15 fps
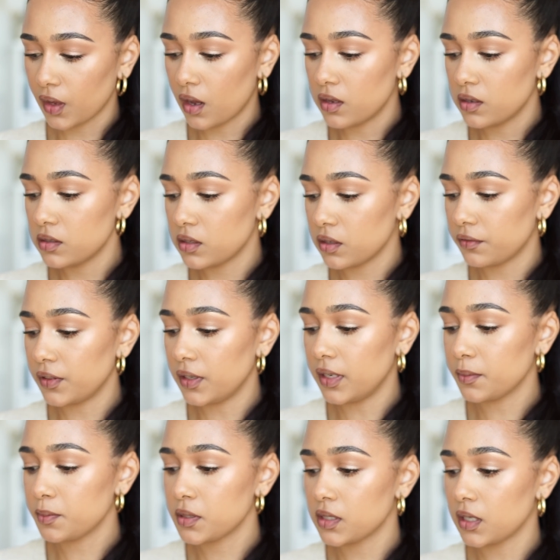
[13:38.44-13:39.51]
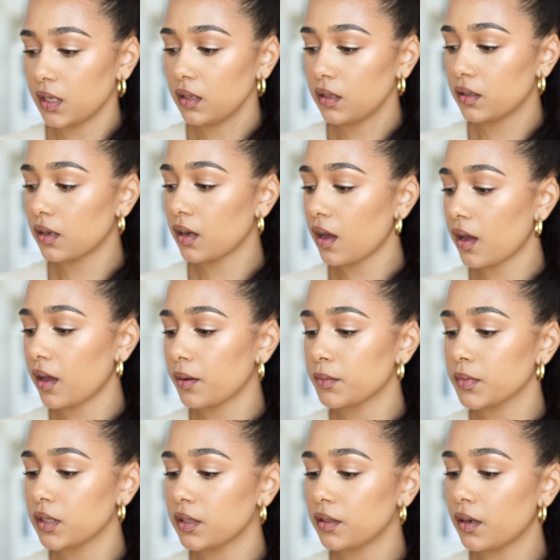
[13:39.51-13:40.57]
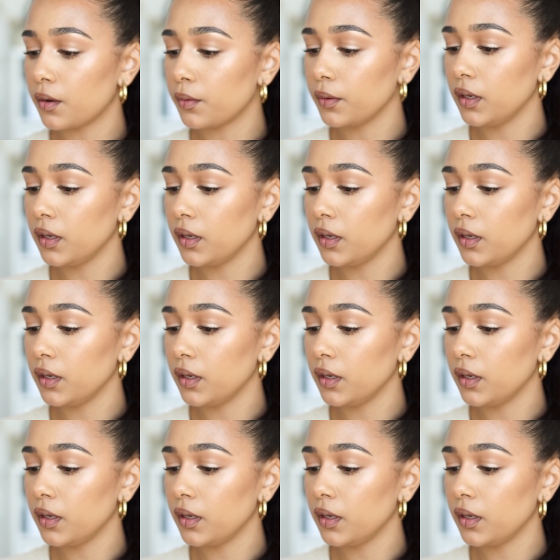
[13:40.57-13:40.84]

So for lipstick, I'm gonna go